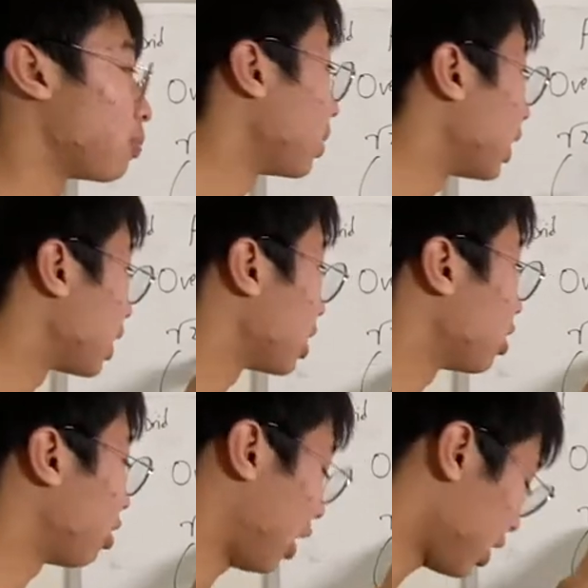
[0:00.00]
big,
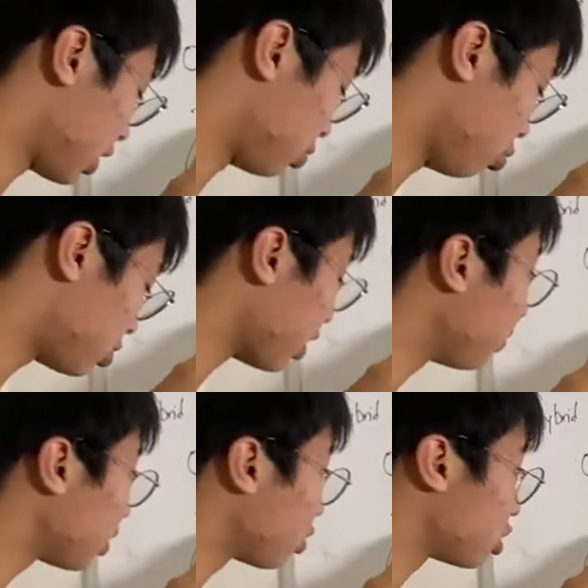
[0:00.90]
right? Because root
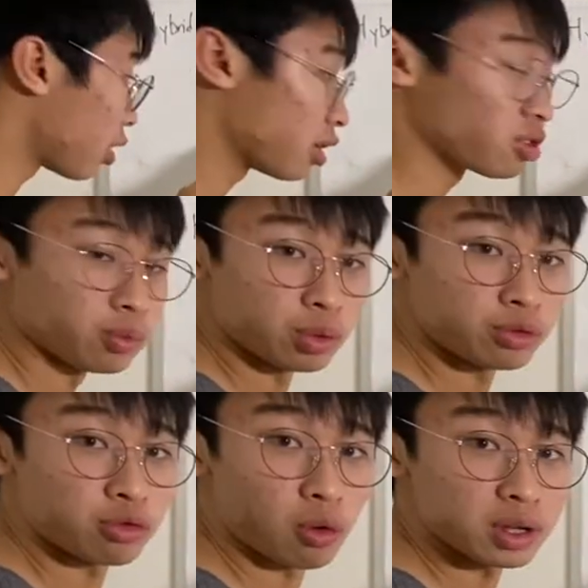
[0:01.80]
73 is greater than root
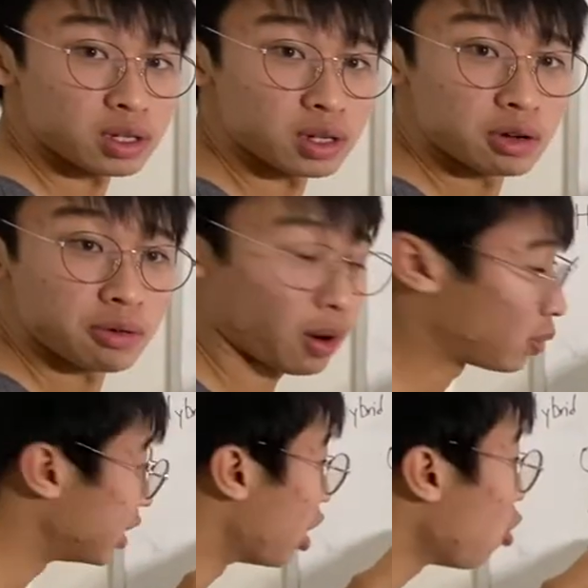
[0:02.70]
40, right?
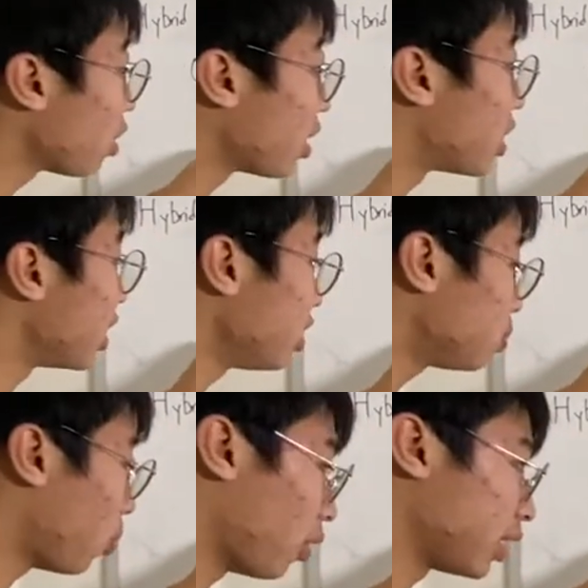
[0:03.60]
We know that
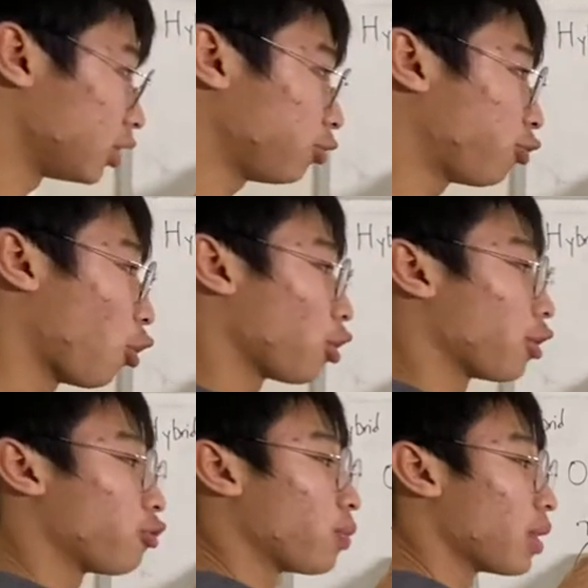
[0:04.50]
this point is
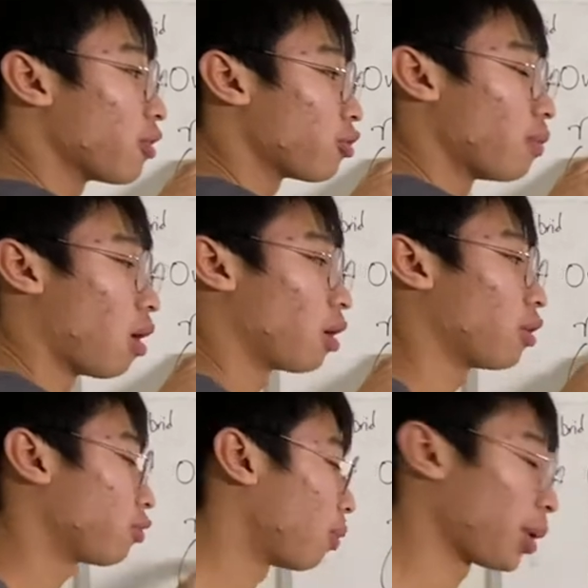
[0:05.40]
further from from our
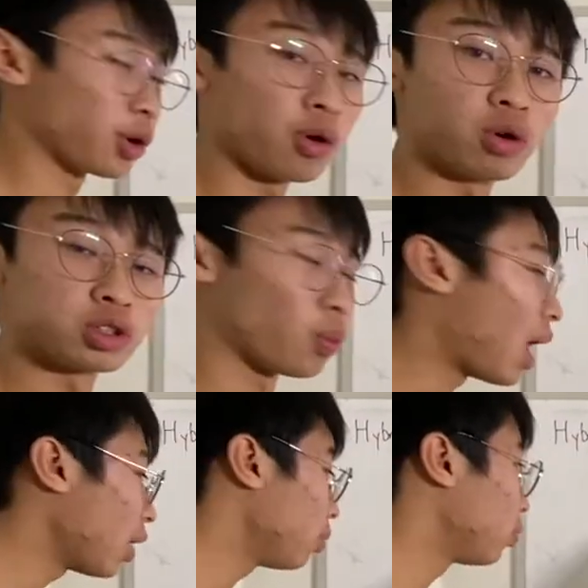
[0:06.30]
from our goal. So
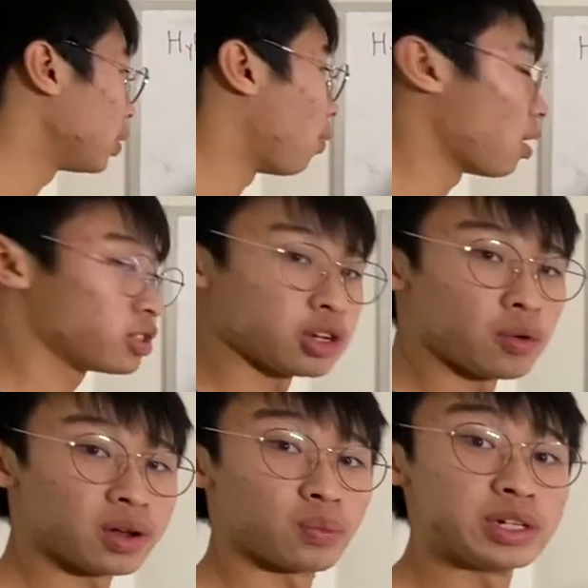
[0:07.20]
why would we want to
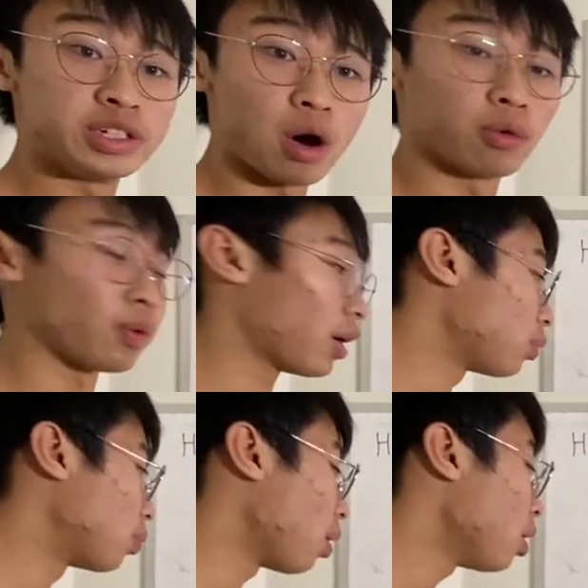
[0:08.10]
go here? We don't, right?
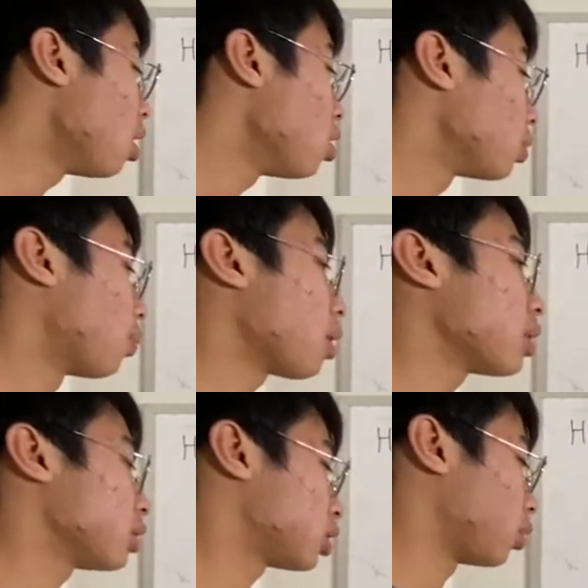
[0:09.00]
We want we
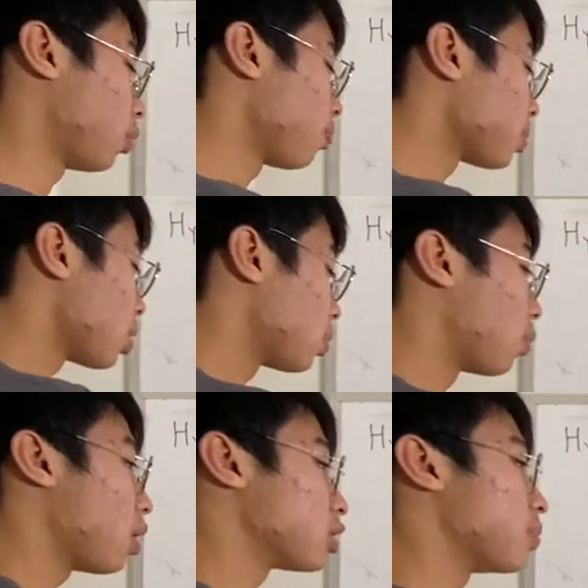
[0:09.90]
want to so we
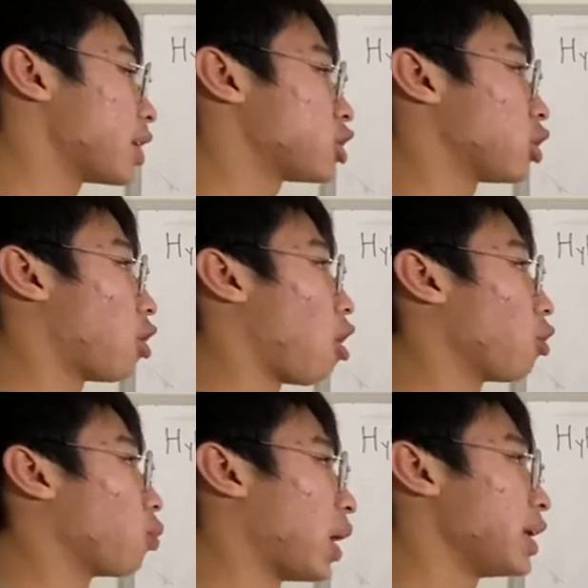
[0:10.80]
want to make sure
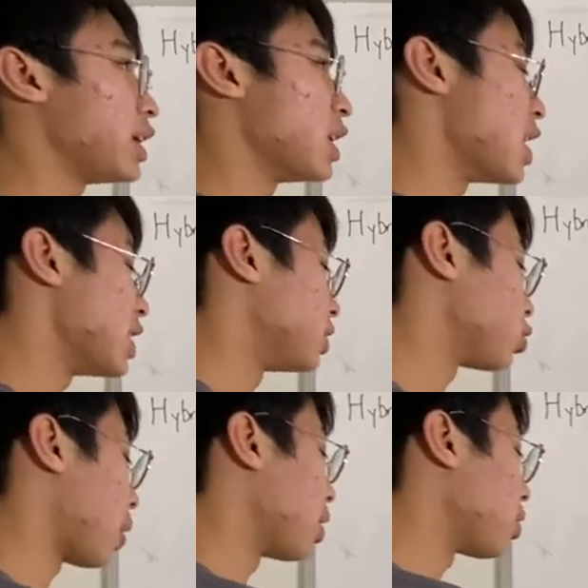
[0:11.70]
our weight is
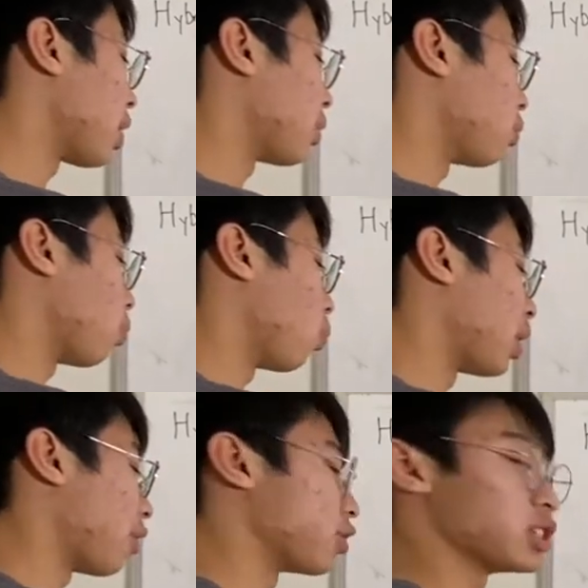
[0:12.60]
greater than
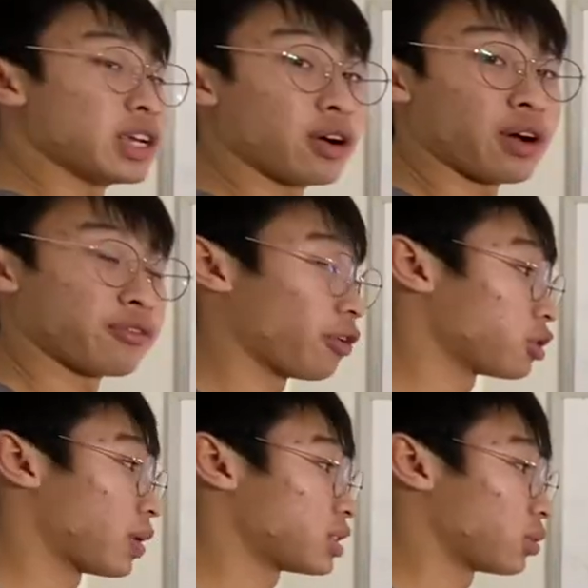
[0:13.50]
whatever's here at
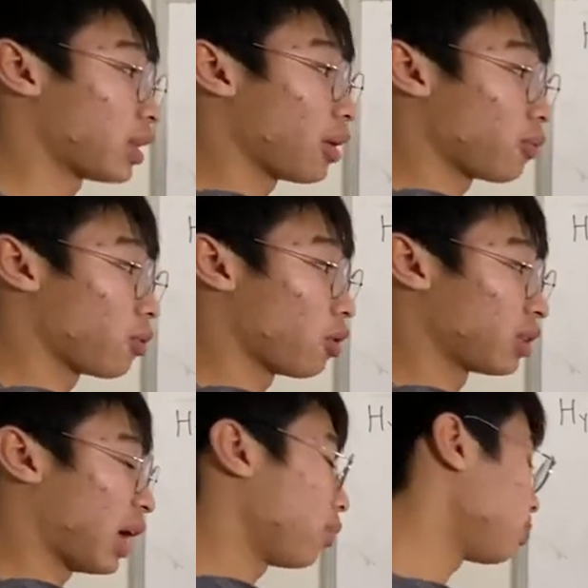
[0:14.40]
first, right? So that
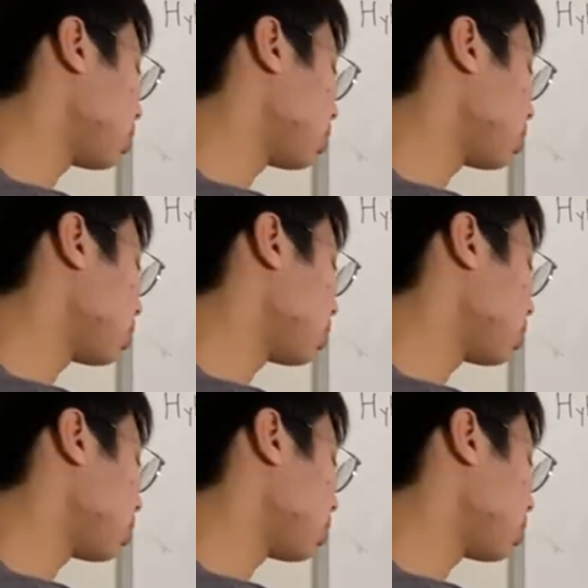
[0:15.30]
that would